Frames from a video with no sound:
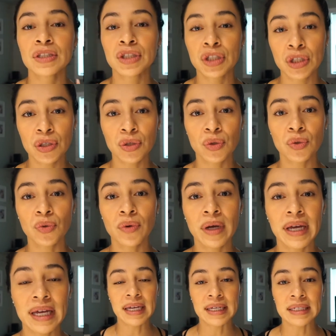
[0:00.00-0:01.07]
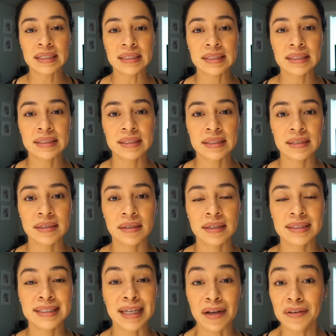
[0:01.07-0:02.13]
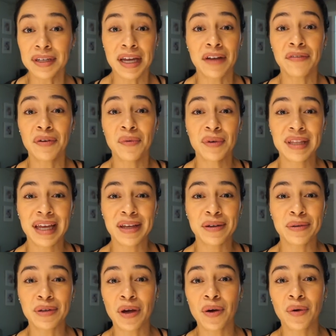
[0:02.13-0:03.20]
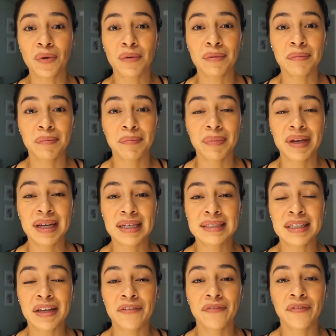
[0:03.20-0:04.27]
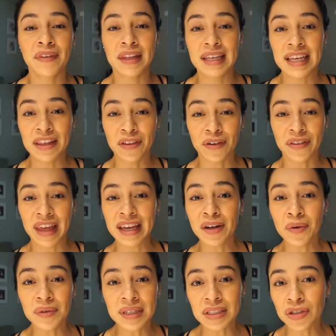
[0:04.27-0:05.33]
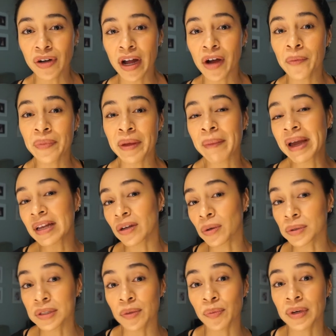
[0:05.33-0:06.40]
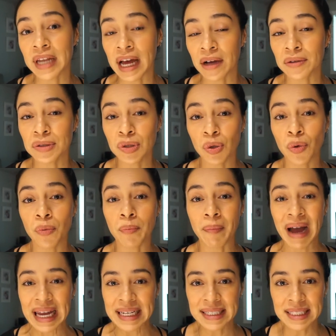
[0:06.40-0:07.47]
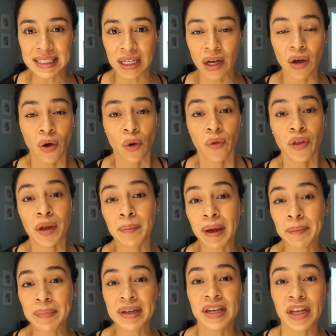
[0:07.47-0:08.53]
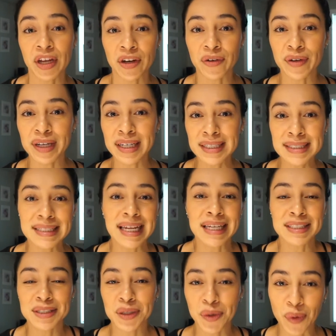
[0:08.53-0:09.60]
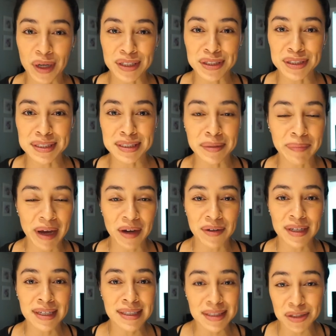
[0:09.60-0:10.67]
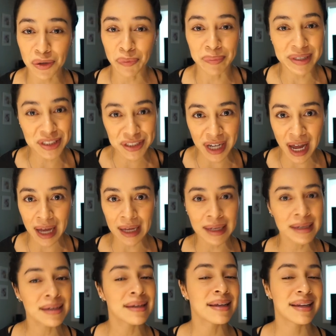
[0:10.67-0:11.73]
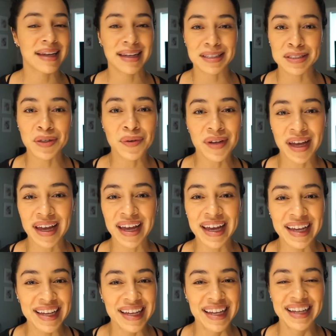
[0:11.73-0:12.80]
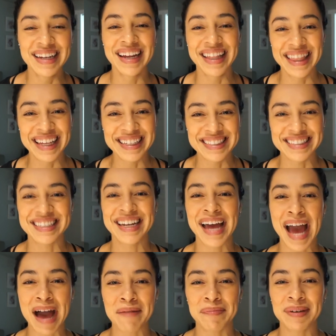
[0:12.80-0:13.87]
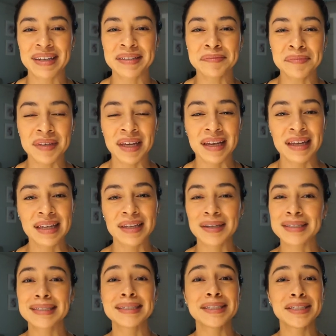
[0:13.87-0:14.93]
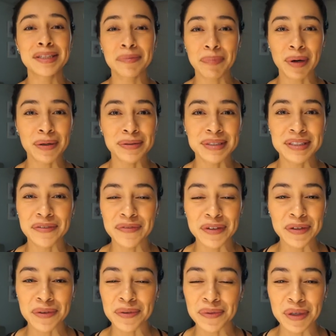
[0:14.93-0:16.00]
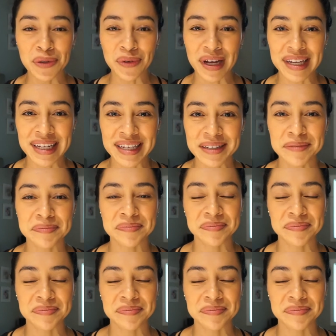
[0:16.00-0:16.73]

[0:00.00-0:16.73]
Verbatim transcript: Two is telling everyone that you know, because if either they don't need your help, they might know someone else who might, or they might be curious and ask you questions about it. Don't be shy. It's okay. Nothing's gonna happen. You can delete the post if you regret it.